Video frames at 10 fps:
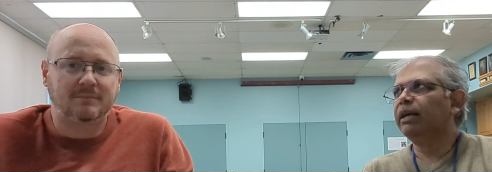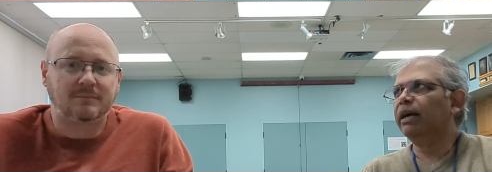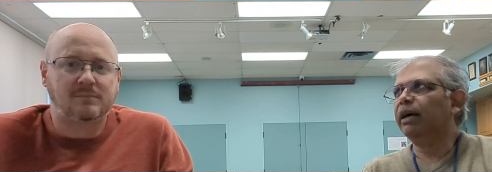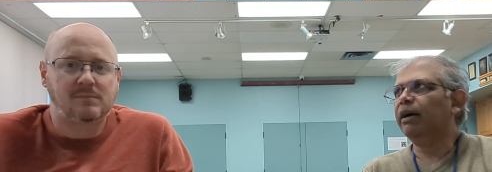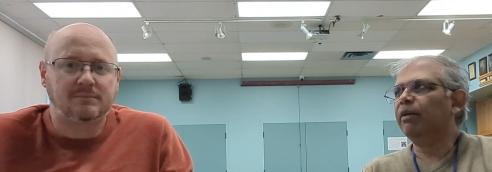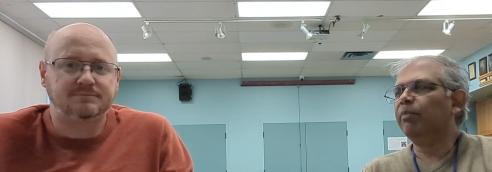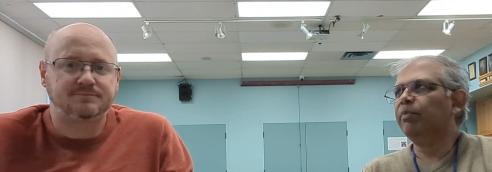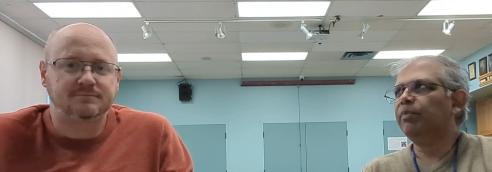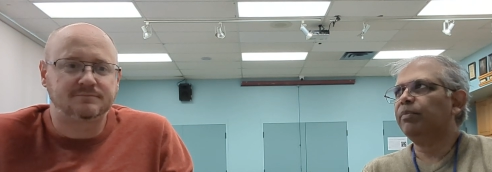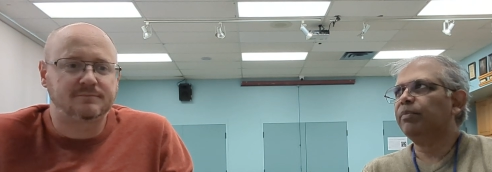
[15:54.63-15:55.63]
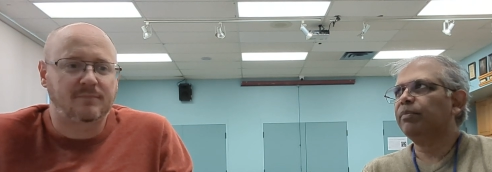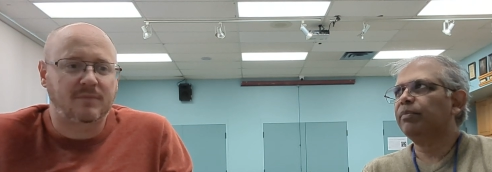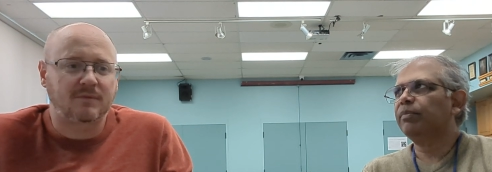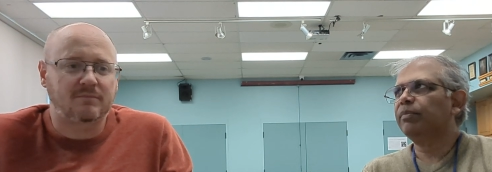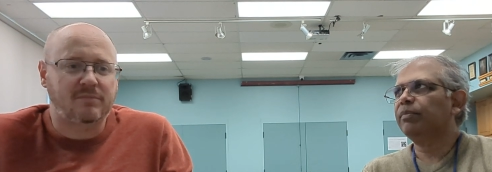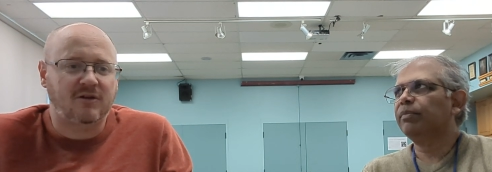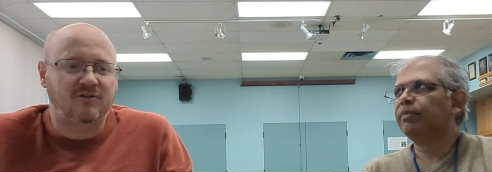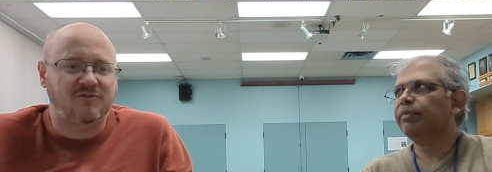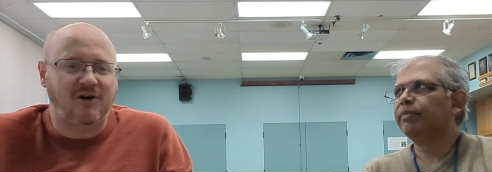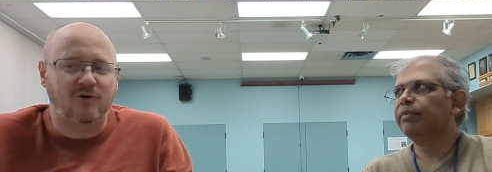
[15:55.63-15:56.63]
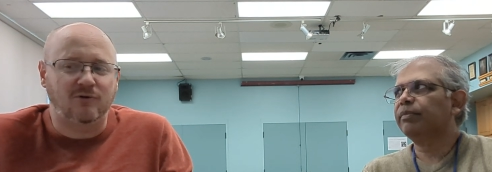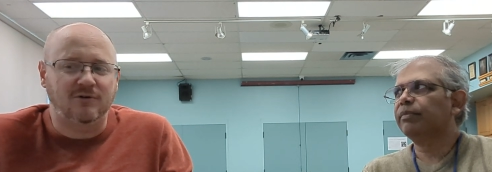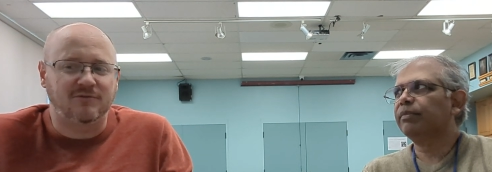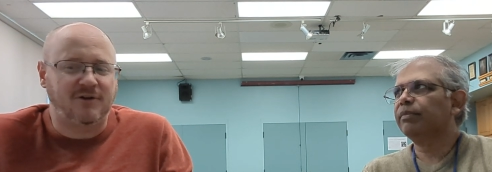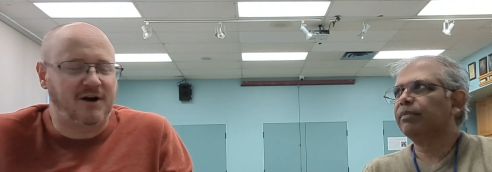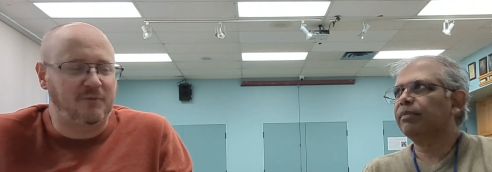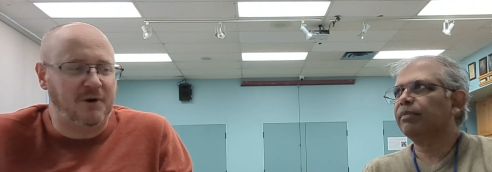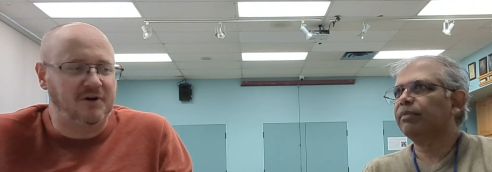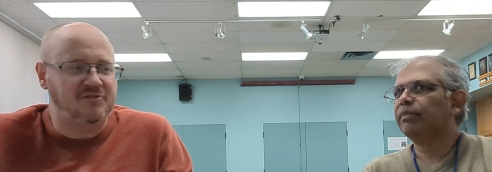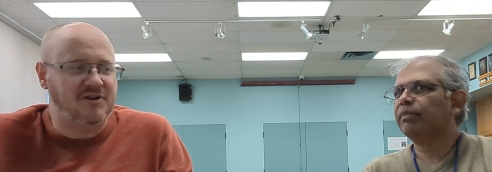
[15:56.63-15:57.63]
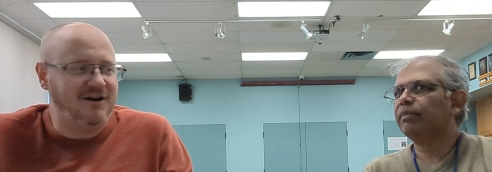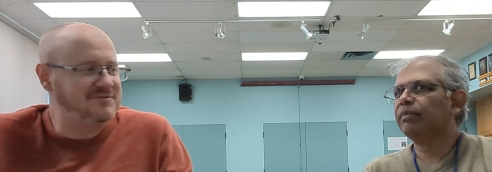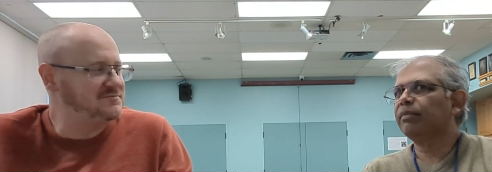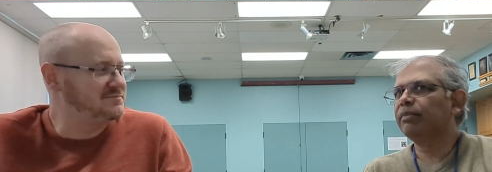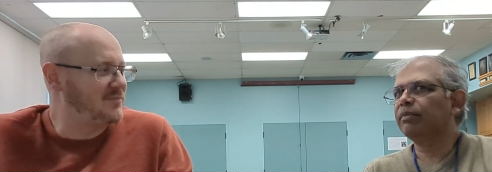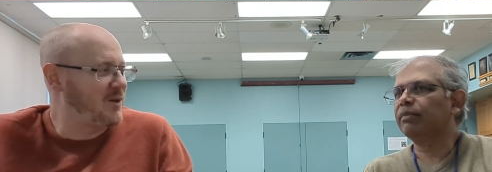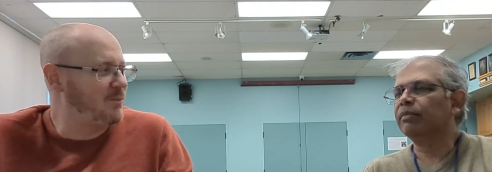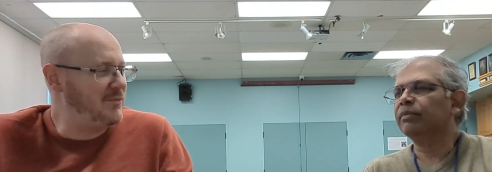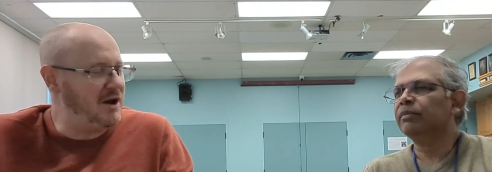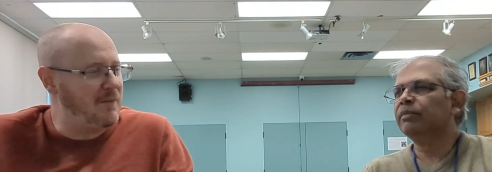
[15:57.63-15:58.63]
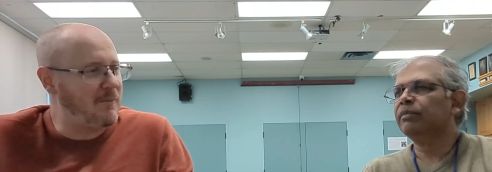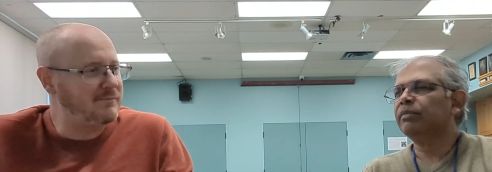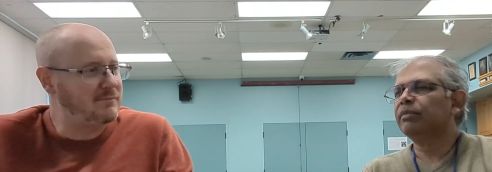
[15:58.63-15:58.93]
Speaker 1: Um, very cool. Very weird stuff. Mm-hmm. Yep.